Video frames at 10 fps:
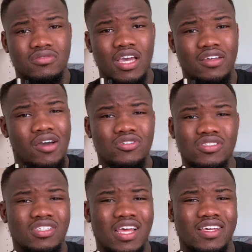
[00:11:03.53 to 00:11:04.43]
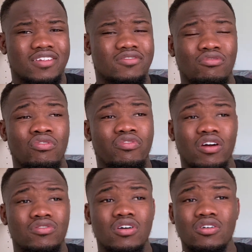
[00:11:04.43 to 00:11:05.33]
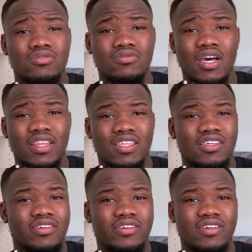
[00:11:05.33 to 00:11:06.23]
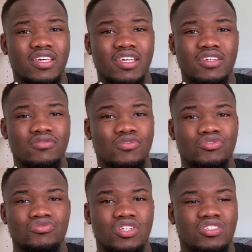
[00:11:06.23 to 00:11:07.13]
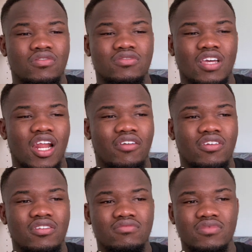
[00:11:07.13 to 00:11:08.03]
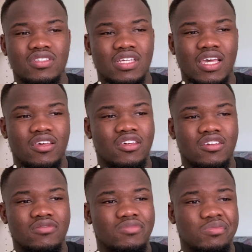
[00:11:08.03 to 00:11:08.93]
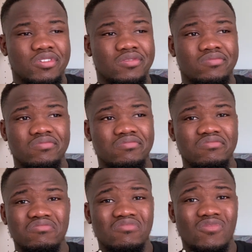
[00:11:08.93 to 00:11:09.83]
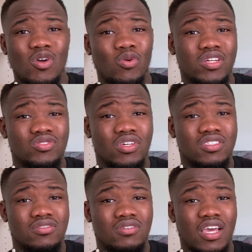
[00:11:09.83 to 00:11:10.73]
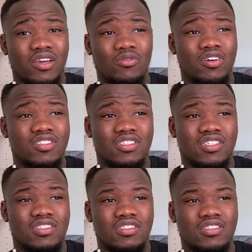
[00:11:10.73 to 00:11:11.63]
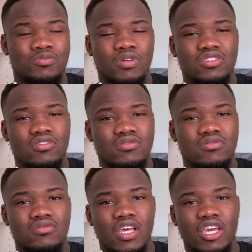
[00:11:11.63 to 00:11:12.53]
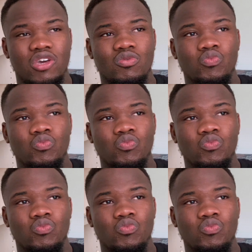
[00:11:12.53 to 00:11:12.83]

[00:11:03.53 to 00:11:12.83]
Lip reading: I would just say, like, overall, I think a good range of salary is like maybe 120 to like 160, depending on like